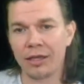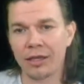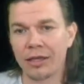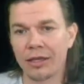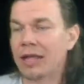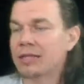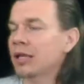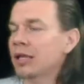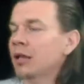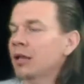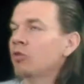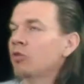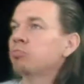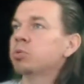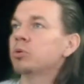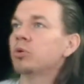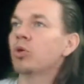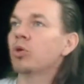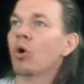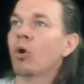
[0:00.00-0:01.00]
Guys, it'll
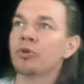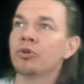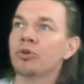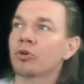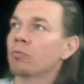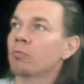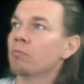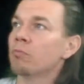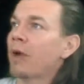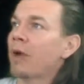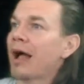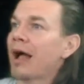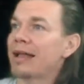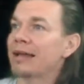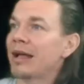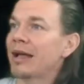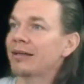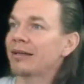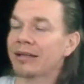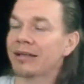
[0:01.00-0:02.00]
blow your
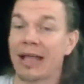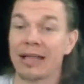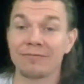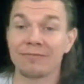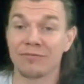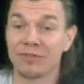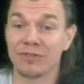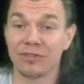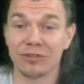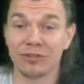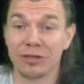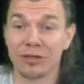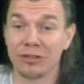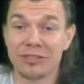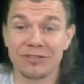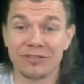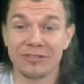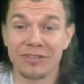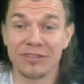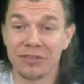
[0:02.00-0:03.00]
mind. I
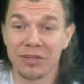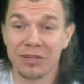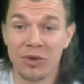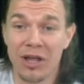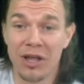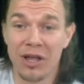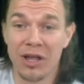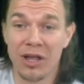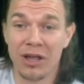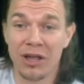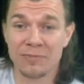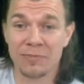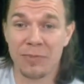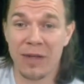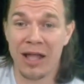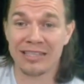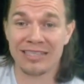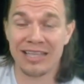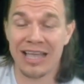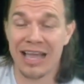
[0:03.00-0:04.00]
literally given away 100
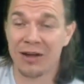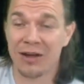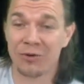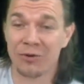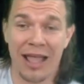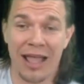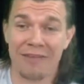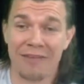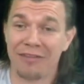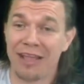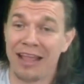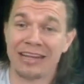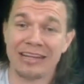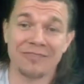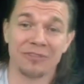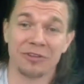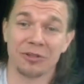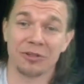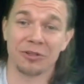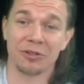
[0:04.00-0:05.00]
spots. I don't have
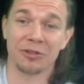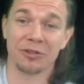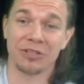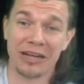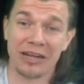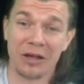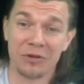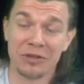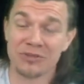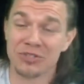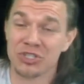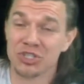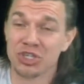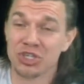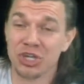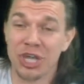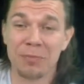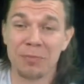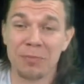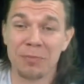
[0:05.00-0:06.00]
80 filled up right now. Let's
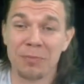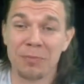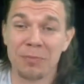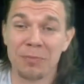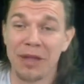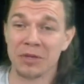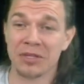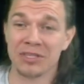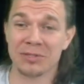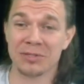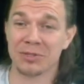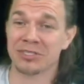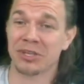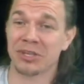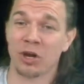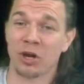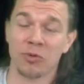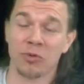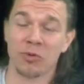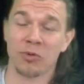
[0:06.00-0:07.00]
shake my head because I'm a
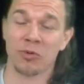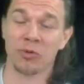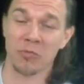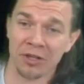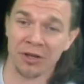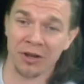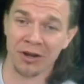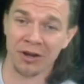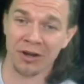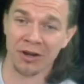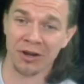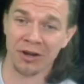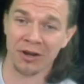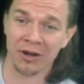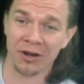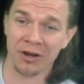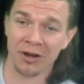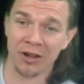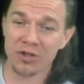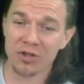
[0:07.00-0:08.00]
terrible marketer.
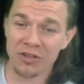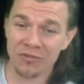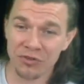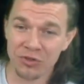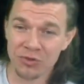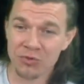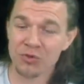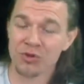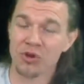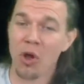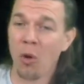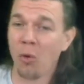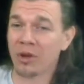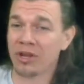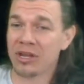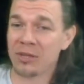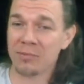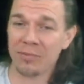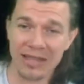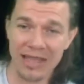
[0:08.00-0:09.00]
So if you
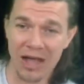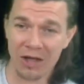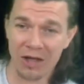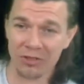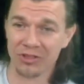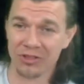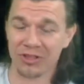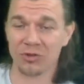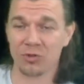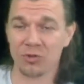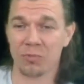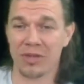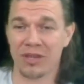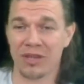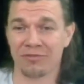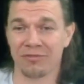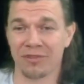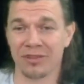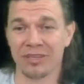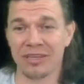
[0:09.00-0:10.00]
know anybody out there that would
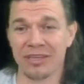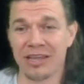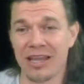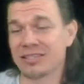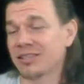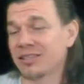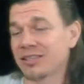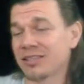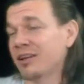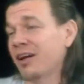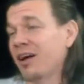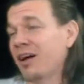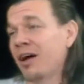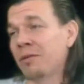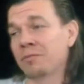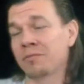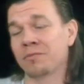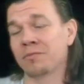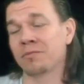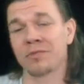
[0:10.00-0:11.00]
benefit, guys,
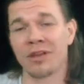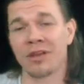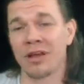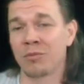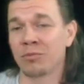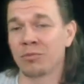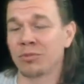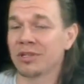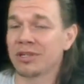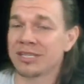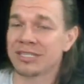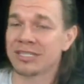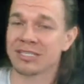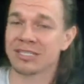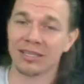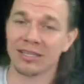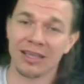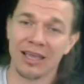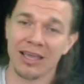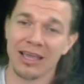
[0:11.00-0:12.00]
come
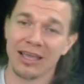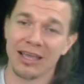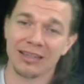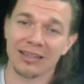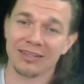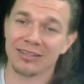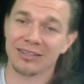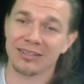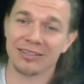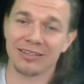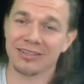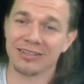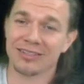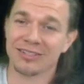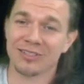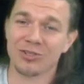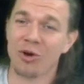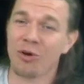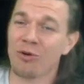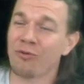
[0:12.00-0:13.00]
listen.
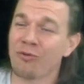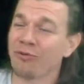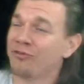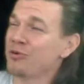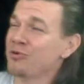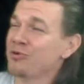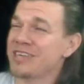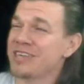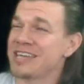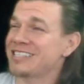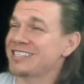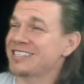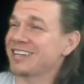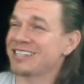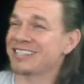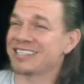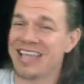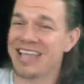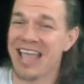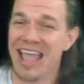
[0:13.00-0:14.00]
There's so few things that
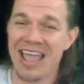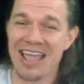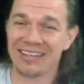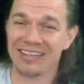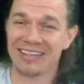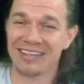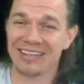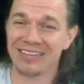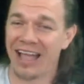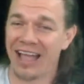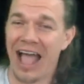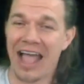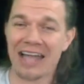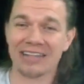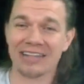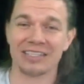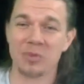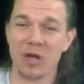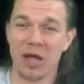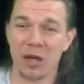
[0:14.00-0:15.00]
I say
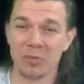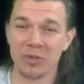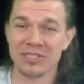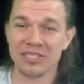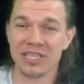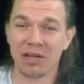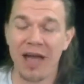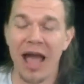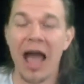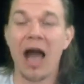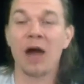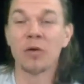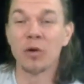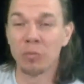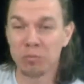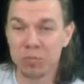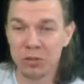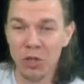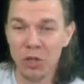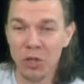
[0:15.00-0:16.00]
highly about myself. I
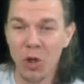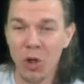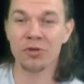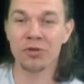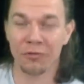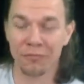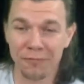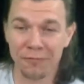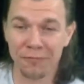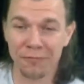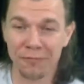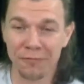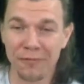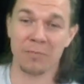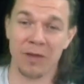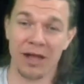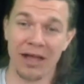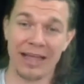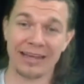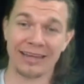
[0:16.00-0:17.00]
will blow your
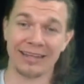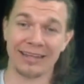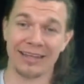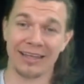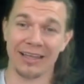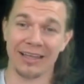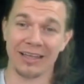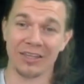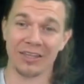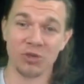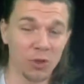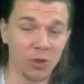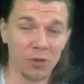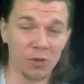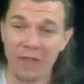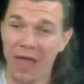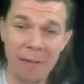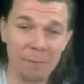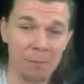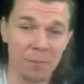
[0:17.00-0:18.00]
freaking mind. You will
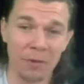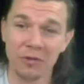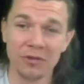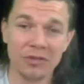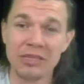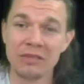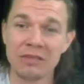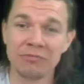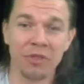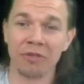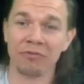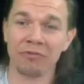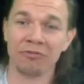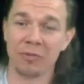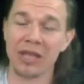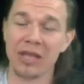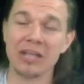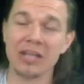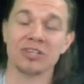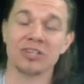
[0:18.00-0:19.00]
not believe the
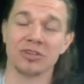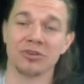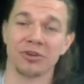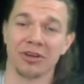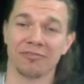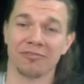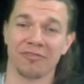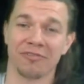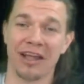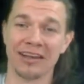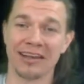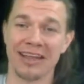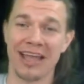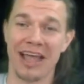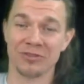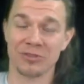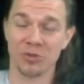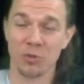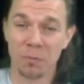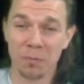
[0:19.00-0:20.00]
information you're going to find
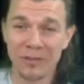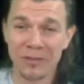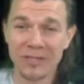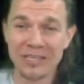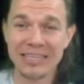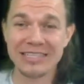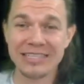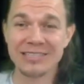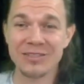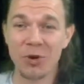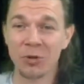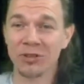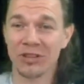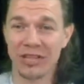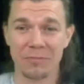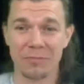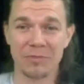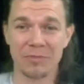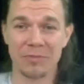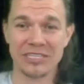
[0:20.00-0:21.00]
out. So please
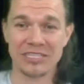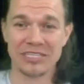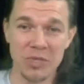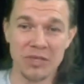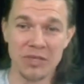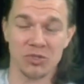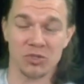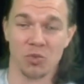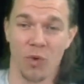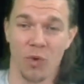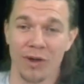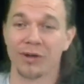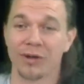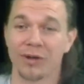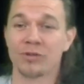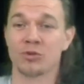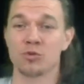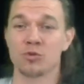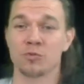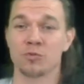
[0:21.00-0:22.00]
don't let me speak to 1
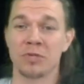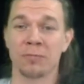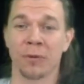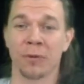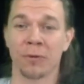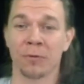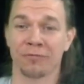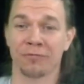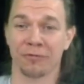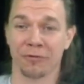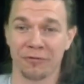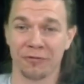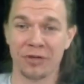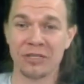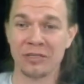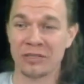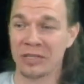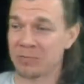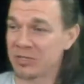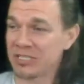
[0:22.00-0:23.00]
or 2 people for
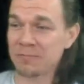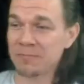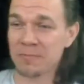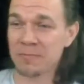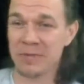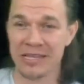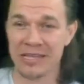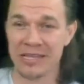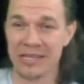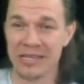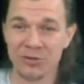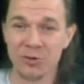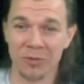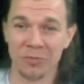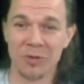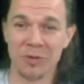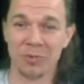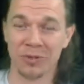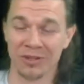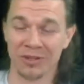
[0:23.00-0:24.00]
free. Let me speak to
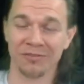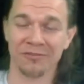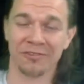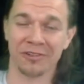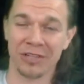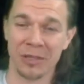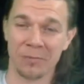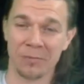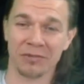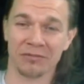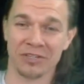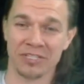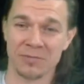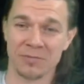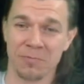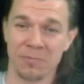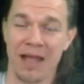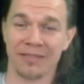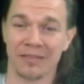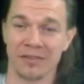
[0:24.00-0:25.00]
100 people and fill up every
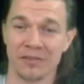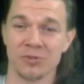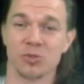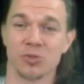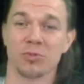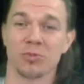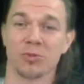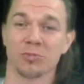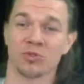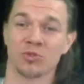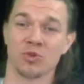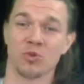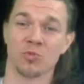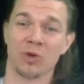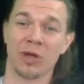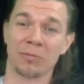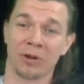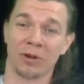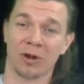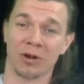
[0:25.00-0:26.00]
spot that Zoom
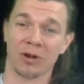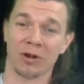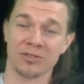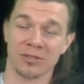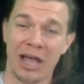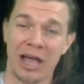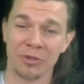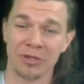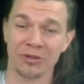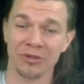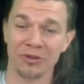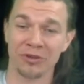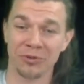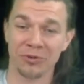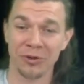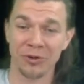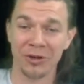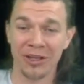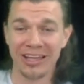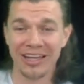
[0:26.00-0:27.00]
webinars allow me to
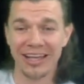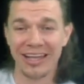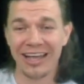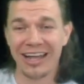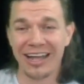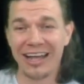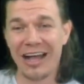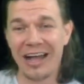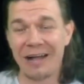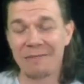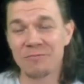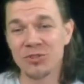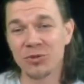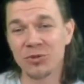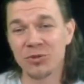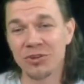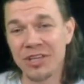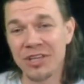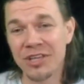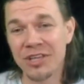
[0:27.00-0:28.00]
do.
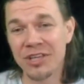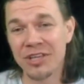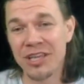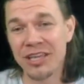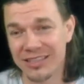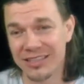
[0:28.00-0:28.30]
So the link